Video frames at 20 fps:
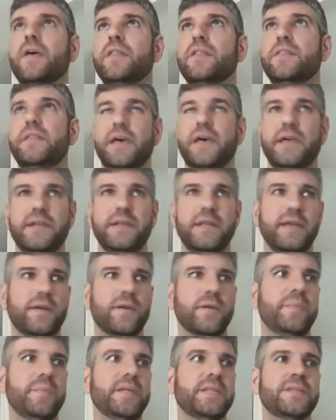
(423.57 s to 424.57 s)
then it
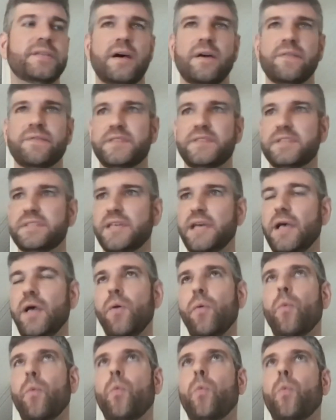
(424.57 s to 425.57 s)
could be tough to
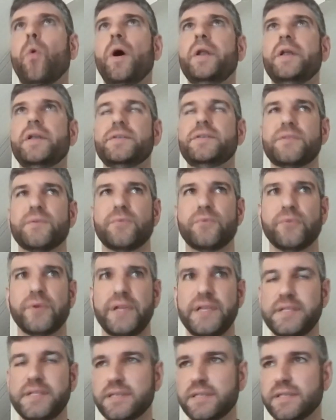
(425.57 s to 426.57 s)
tell what is the
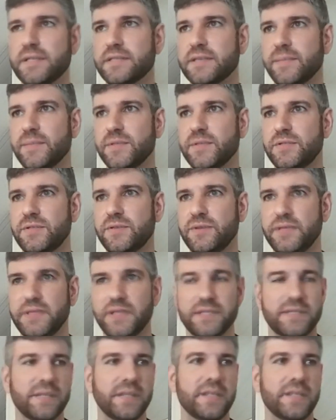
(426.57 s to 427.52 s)
reason that someone's doing this.